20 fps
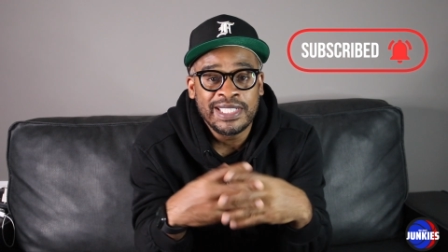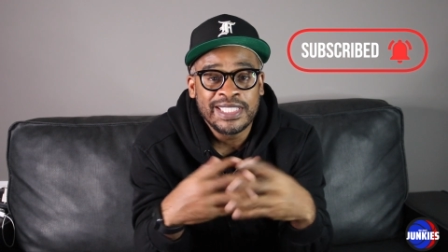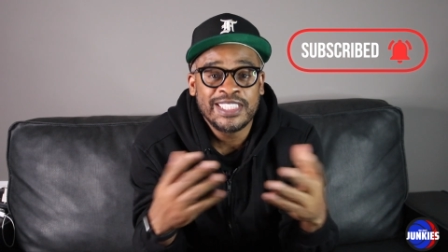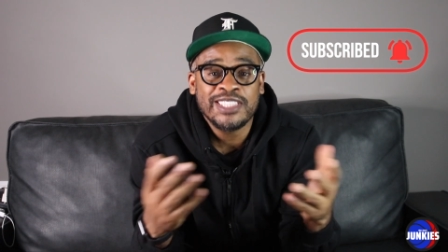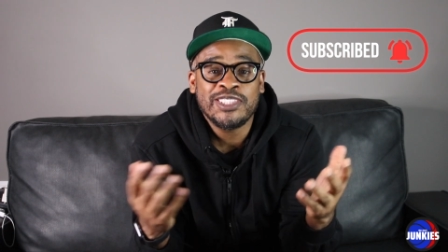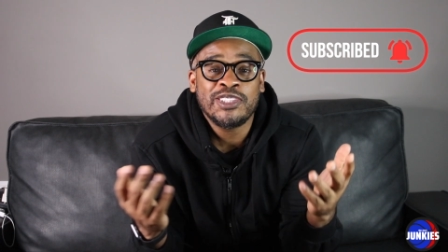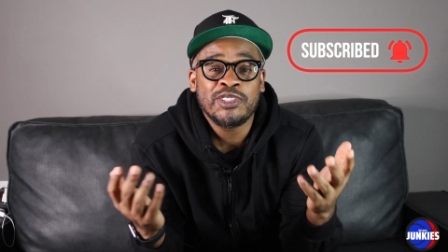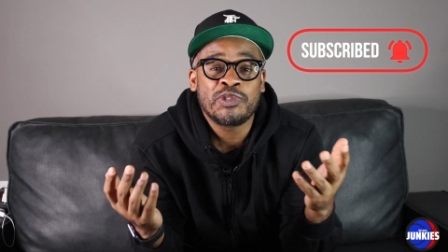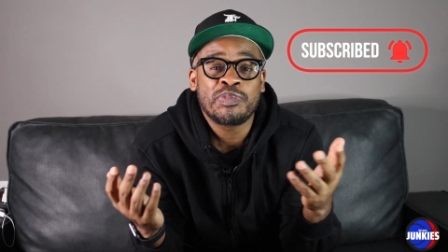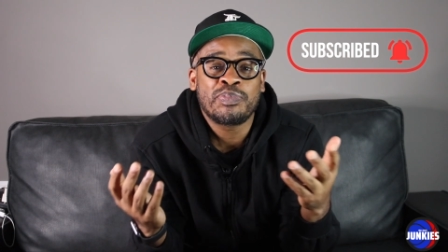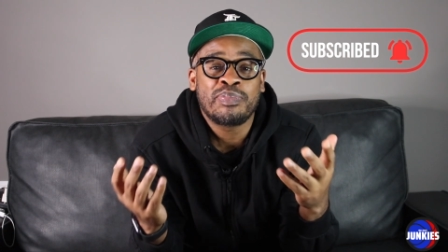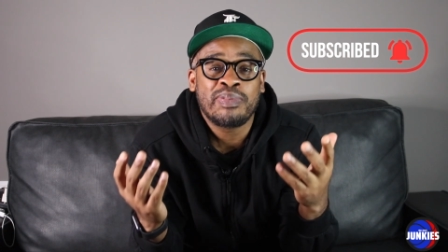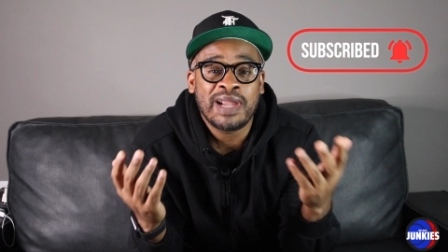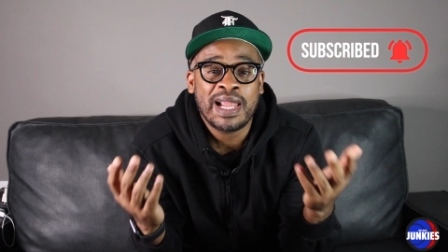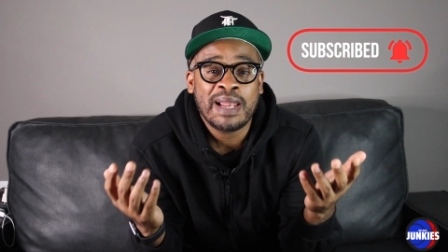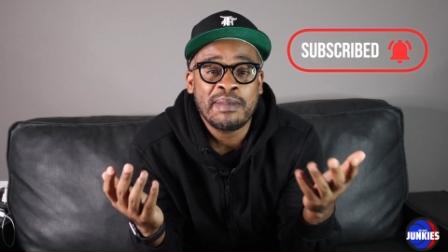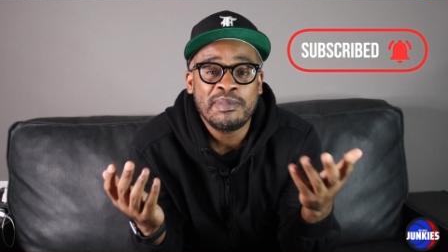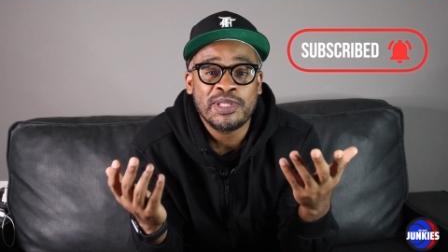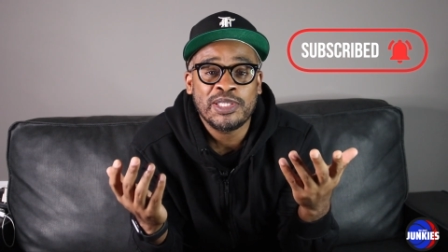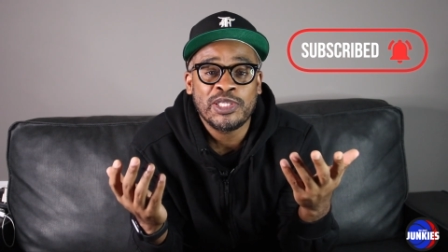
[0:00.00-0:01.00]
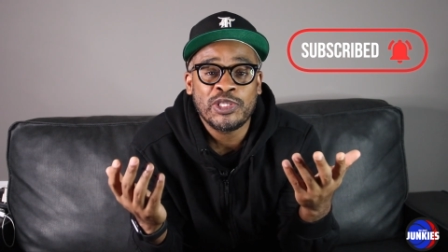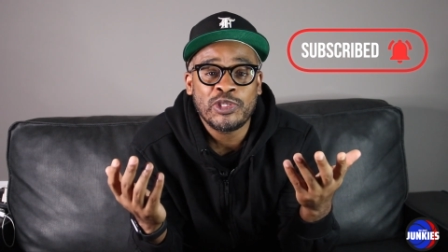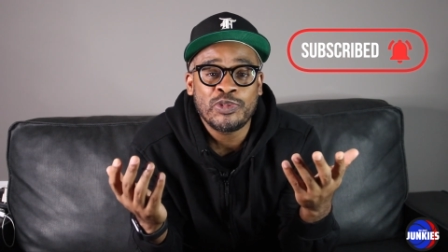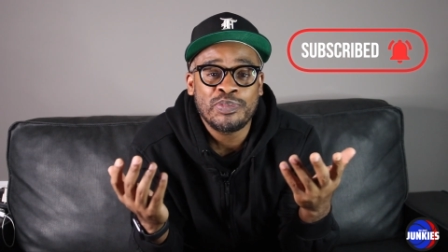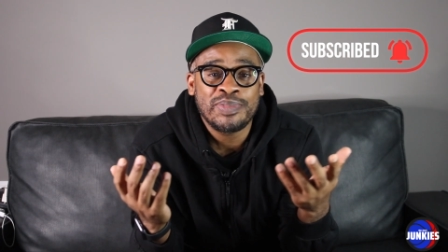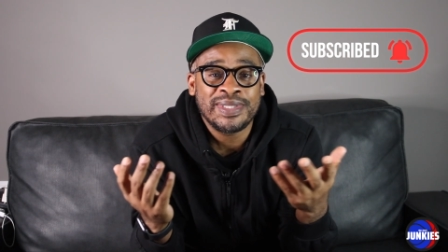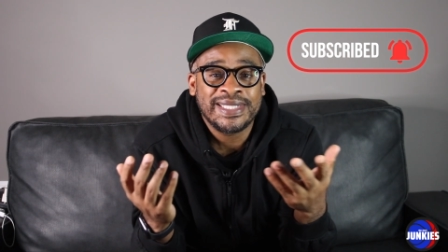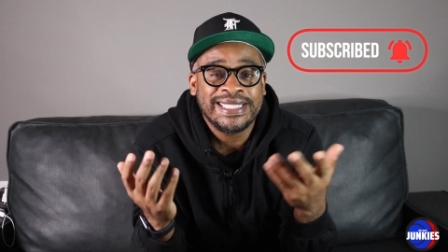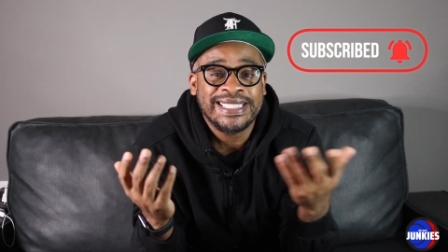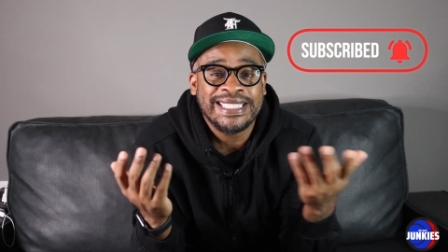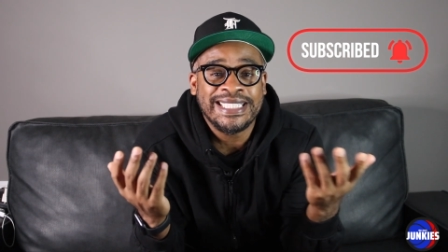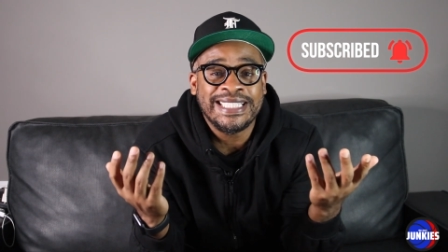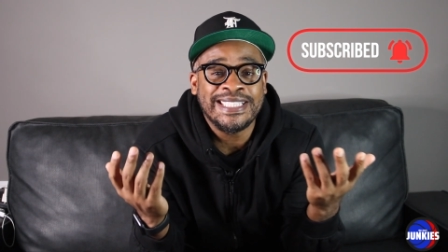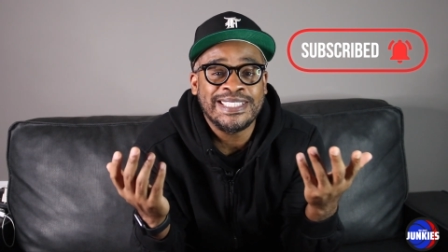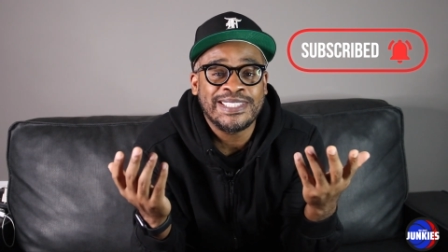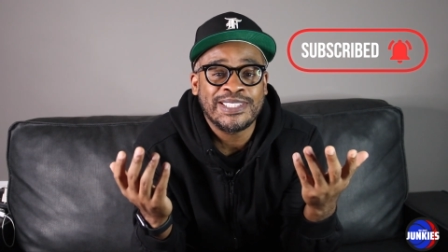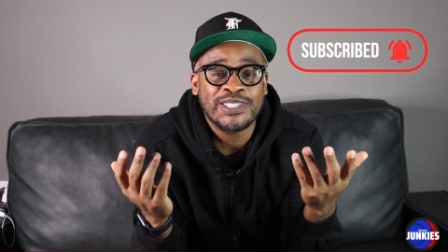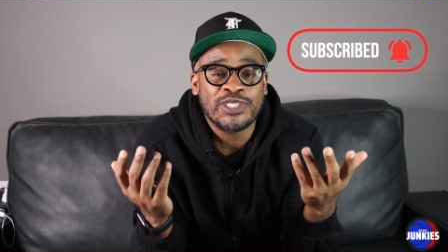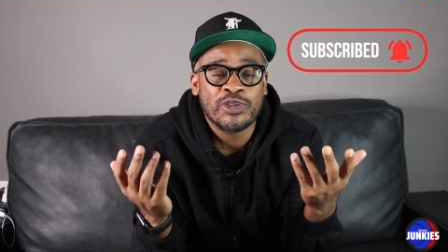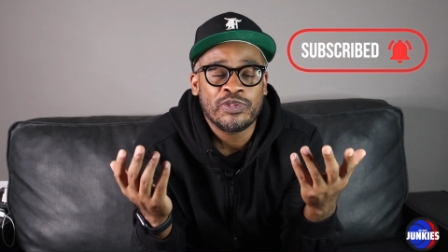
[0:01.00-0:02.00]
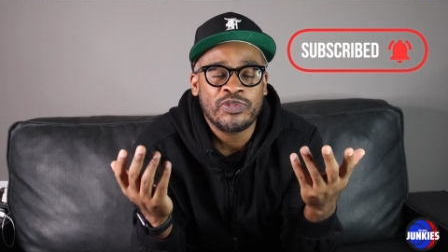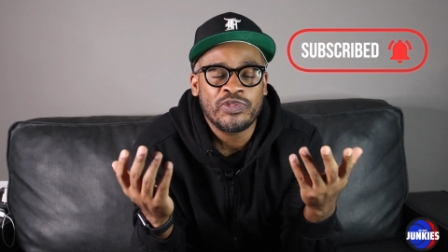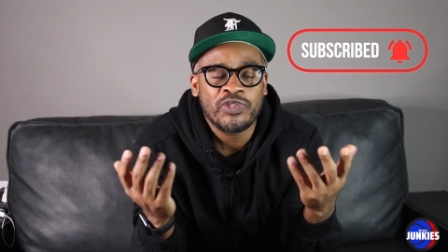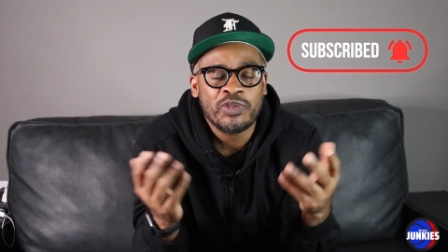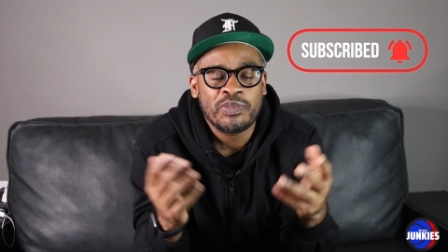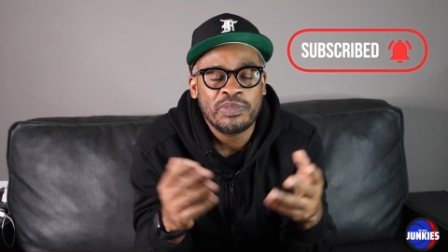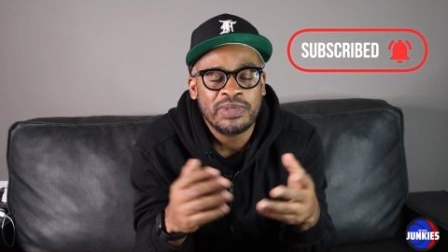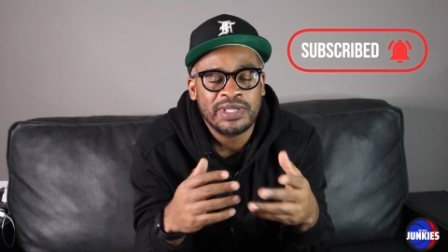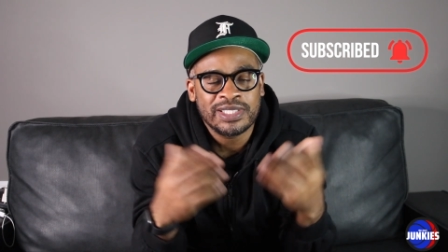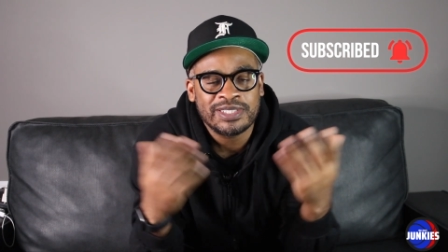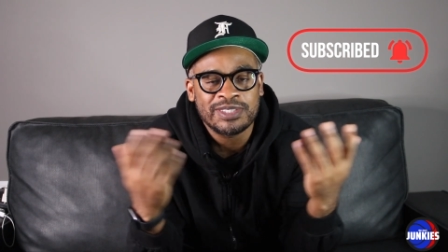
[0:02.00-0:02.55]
This is probably a little bit easier for me.